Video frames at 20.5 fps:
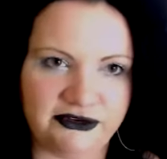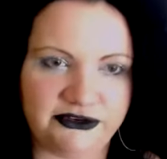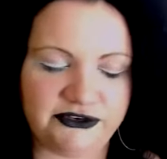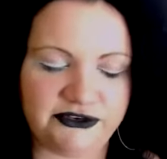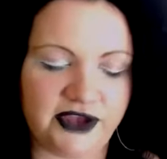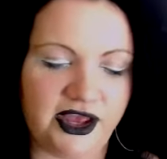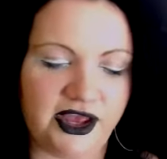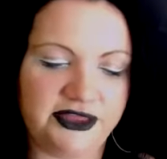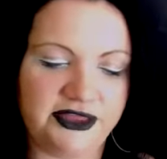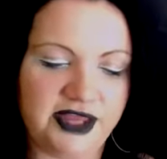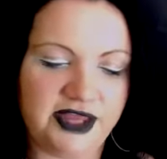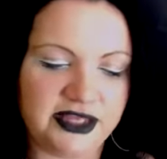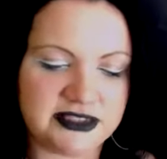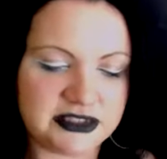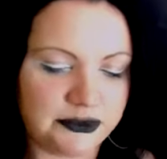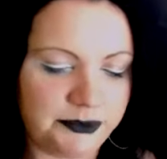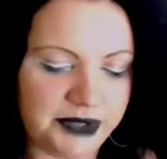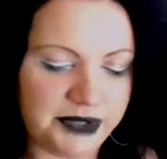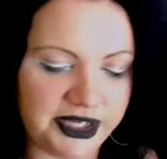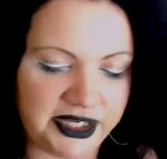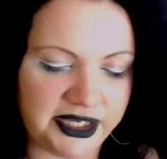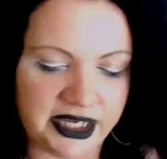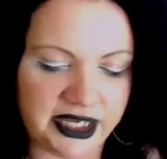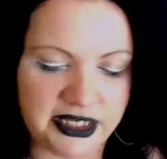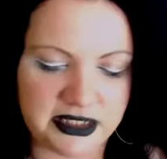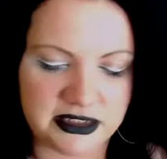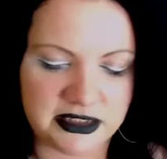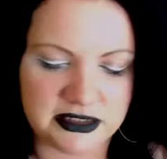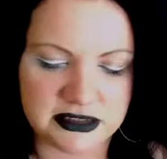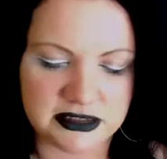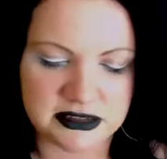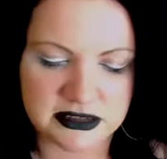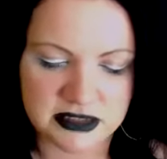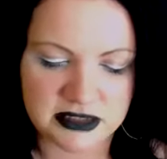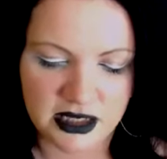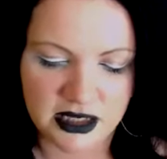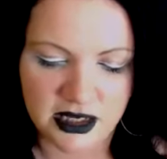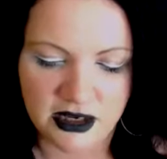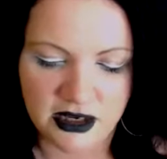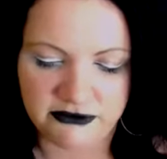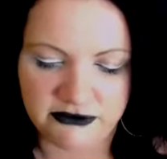And that to me is
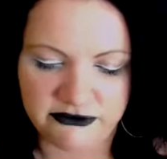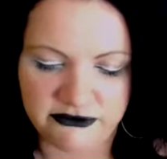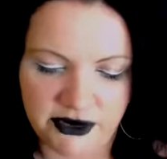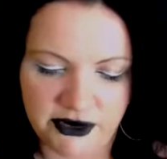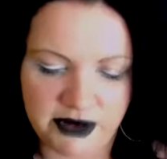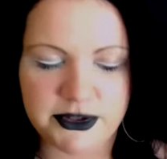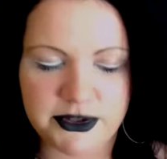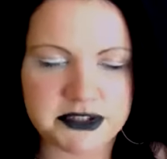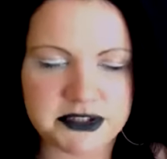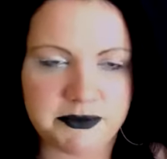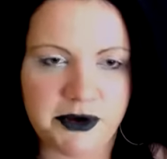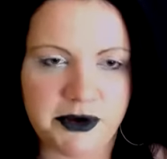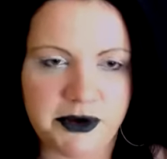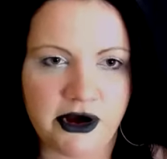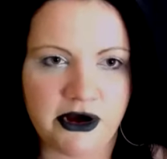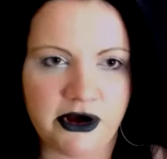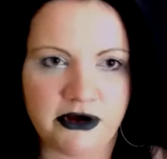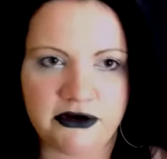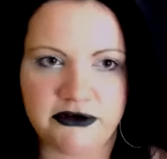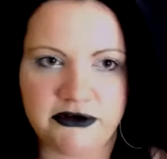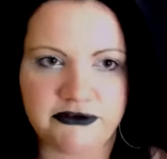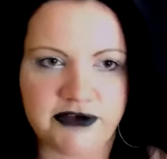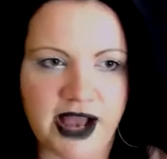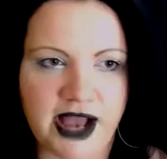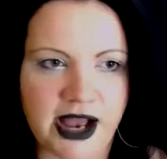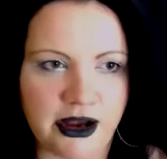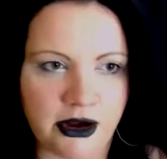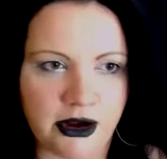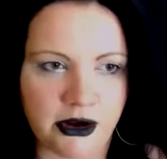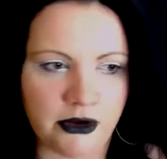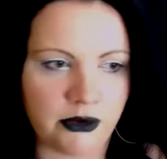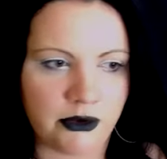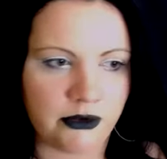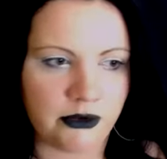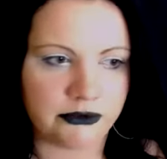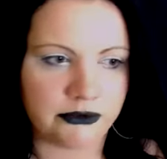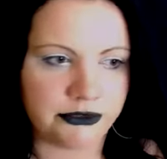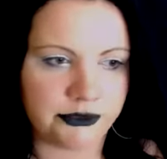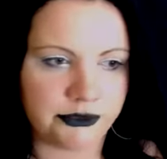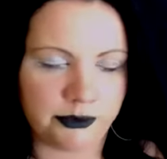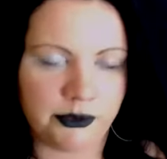very much a part of how
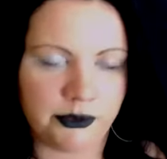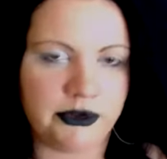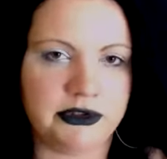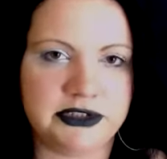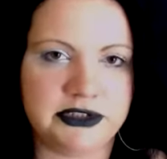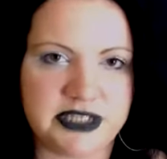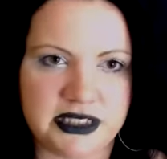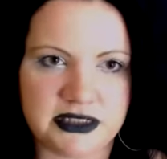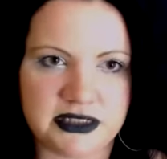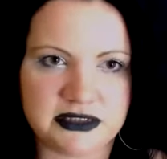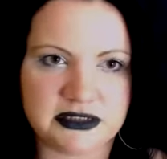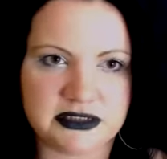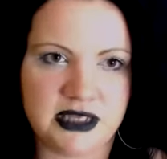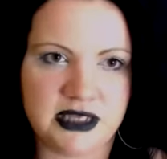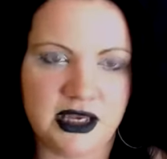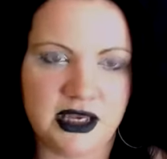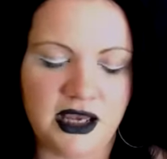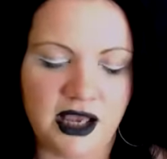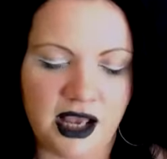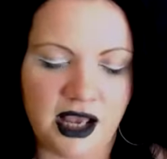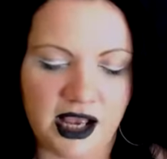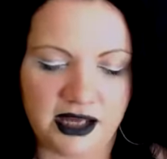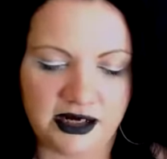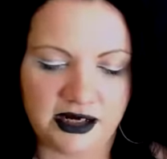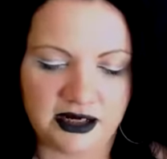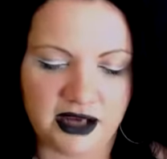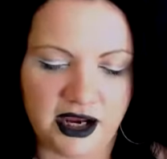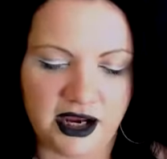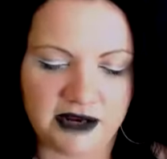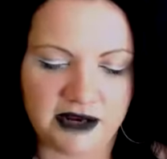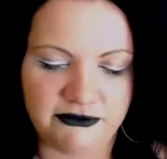the world is. And I